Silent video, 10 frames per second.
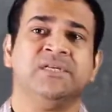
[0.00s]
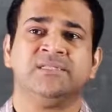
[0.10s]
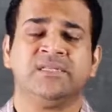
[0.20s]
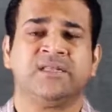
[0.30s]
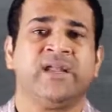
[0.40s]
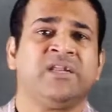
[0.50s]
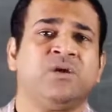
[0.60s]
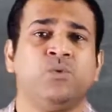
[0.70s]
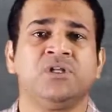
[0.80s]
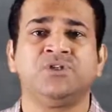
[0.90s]
See,
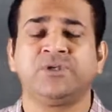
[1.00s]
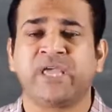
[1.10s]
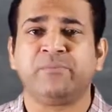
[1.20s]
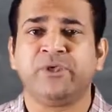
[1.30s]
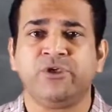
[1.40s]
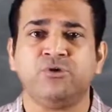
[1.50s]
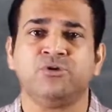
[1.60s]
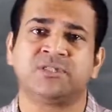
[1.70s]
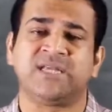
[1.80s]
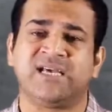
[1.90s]
related words can be
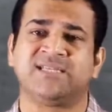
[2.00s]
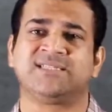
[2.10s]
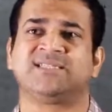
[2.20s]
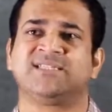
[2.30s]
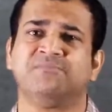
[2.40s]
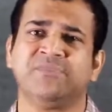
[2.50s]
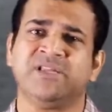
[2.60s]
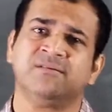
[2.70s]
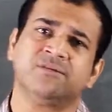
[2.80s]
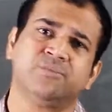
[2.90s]
used as
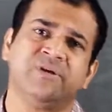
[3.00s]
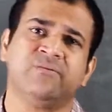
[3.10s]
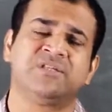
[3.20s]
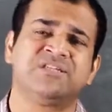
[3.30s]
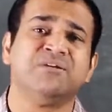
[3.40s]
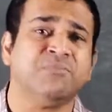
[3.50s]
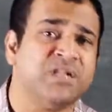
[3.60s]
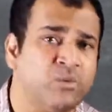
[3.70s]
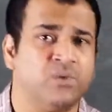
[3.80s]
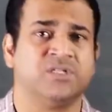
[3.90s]
something to be with
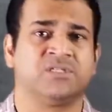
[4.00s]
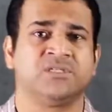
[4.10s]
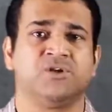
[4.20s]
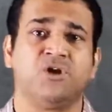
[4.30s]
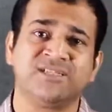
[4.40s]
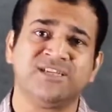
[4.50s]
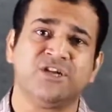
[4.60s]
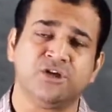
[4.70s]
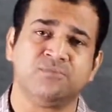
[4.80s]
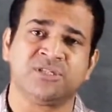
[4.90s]
similar words, not
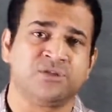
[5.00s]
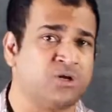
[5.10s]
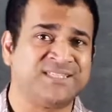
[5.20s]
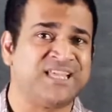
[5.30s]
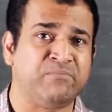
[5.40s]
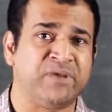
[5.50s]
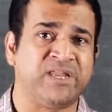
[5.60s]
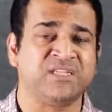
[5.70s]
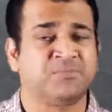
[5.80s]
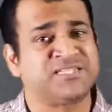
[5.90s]
synonyms, not same
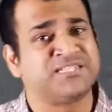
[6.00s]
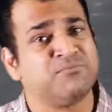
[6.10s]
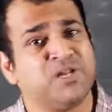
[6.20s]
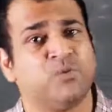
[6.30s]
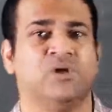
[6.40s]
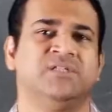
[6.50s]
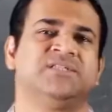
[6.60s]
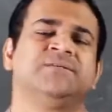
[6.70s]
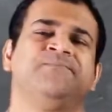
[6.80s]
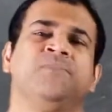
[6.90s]
meanings, but similar
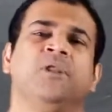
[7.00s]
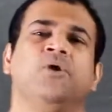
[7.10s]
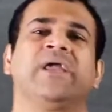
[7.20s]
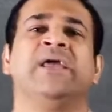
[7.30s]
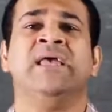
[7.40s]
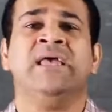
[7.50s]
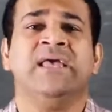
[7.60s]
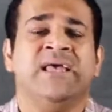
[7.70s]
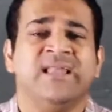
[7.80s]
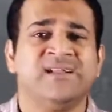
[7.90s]
words. Okay.
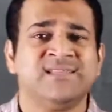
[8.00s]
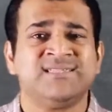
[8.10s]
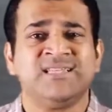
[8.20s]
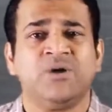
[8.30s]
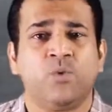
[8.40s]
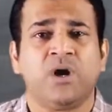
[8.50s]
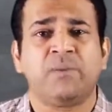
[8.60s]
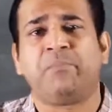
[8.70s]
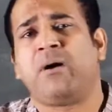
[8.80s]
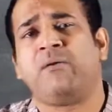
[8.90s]
Let us see the
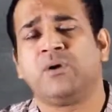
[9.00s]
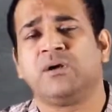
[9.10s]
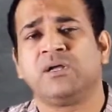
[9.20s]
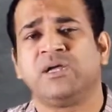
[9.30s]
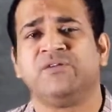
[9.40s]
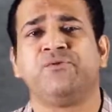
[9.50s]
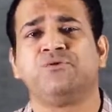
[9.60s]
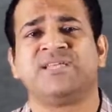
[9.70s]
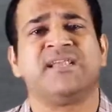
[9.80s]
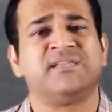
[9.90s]
word power in
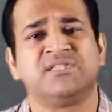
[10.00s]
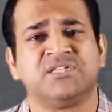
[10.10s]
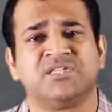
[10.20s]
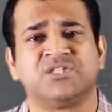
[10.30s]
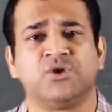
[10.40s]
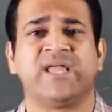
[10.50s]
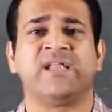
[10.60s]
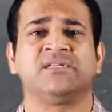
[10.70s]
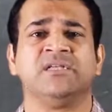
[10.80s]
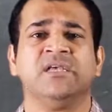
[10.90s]
few sentences so
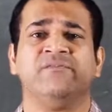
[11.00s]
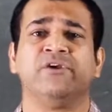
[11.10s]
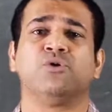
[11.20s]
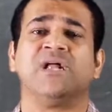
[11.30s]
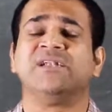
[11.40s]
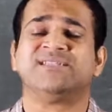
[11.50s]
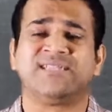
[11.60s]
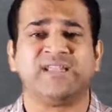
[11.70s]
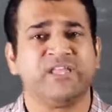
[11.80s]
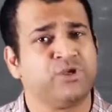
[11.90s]
that we could
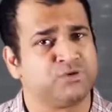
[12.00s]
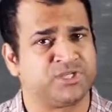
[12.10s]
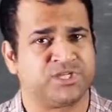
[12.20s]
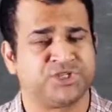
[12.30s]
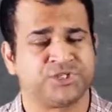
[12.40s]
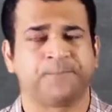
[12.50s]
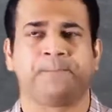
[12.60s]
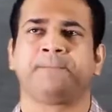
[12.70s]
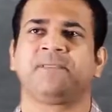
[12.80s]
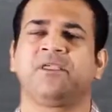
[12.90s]
understand the usage.
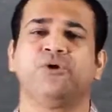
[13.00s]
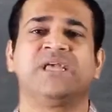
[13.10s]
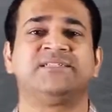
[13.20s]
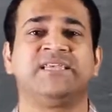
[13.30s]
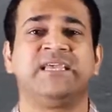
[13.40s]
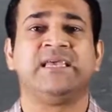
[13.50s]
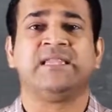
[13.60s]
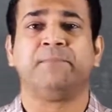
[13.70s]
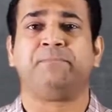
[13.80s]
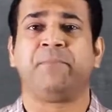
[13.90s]
You can say
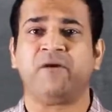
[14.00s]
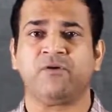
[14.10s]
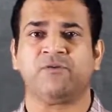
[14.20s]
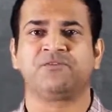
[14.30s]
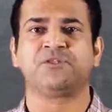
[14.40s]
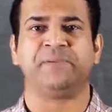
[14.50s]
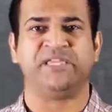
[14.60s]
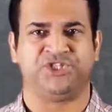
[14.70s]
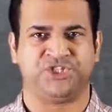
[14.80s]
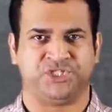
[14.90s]
the power of
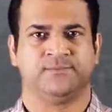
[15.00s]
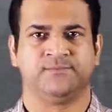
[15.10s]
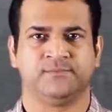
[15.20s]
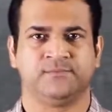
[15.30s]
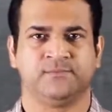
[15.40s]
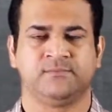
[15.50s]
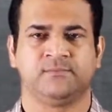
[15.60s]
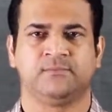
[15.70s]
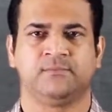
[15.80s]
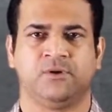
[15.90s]
speech.
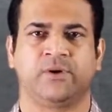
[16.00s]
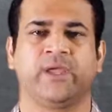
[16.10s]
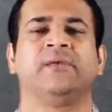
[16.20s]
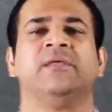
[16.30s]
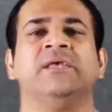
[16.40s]
Okay.